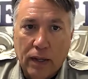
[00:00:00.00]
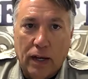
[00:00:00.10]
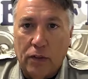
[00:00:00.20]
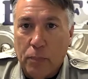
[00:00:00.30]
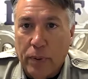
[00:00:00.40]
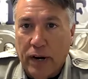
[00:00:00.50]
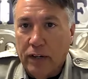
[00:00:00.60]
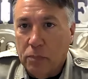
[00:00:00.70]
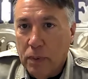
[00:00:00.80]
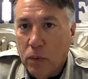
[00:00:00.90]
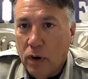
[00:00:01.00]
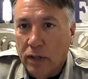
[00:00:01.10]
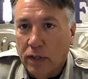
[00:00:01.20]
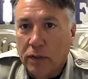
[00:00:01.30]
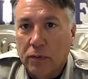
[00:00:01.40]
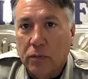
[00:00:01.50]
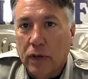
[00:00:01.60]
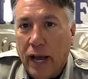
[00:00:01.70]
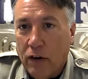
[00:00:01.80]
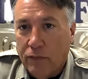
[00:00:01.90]
The parents may want to
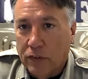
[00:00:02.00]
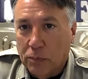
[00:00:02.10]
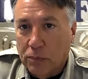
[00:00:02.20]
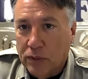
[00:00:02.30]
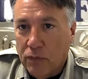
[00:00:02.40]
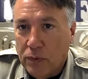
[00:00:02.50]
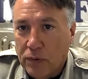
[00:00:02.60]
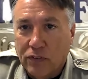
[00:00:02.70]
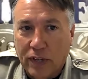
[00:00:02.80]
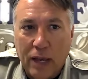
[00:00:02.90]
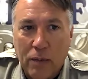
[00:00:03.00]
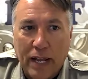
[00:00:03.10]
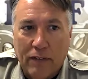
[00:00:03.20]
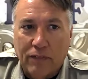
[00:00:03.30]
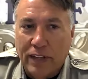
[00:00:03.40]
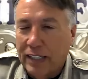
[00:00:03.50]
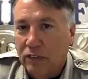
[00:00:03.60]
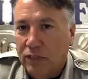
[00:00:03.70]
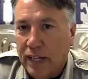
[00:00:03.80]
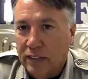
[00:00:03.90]
outfit themselves with the same and have
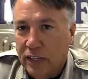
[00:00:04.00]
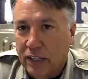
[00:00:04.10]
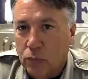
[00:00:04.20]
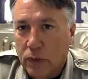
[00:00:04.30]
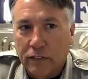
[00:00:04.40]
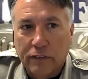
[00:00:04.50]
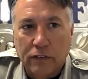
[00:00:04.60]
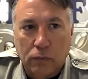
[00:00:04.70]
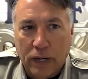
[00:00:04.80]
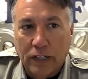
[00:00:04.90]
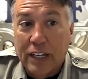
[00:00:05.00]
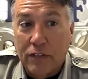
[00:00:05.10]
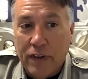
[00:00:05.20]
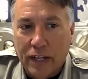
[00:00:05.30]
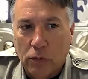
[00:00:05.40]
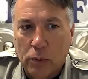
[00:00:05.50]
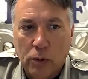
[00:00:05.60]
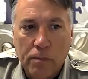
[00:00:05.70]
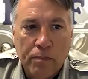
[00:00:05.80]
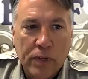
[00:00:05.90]
flashlights readily
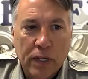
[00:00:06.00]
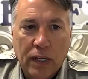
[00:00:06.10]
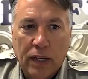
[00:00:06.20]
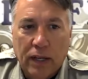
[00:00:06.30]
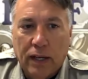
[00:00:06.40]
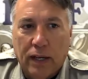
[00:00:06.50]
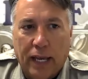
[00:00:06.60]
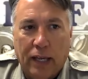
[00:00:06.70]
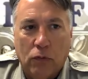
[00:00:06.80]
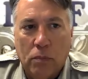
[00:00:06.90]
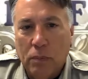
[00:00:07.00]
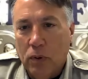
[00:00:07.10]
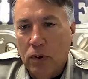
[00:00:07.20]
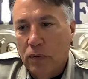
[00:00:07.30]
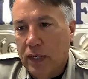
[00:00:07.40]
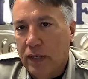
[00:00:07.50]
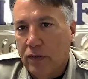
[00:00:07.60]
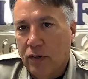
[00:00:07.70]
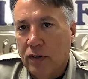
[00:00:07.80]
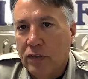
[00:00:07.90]
available. And remember that
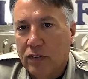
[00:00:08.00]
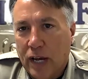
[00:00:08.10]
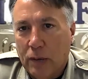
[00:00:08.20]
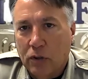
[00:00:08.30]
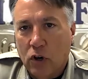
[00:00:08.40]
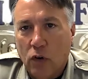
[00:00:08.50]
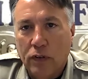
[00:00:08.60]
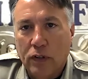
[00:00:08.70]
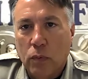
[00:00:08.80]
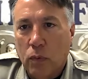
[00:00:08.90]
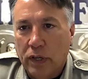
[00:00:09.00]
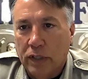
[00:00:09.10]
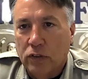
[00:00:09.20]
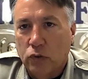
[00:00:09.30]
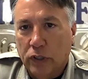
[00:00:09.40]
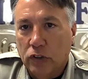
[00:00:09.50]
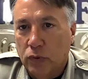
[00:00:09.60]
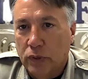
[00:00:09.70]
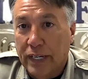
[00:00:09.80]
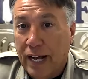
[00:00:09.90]
during these times of COVID that we want to trick or
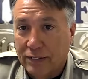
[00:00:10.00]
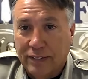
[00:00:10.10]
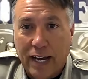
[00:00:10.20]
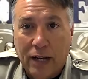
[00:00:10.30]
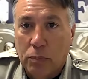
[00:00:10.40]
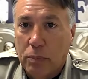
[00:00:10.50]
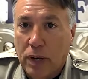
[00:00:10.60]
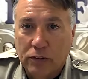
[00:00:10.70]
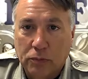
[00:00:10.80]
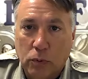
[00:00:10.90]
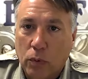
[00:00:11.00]
treat outside when possible.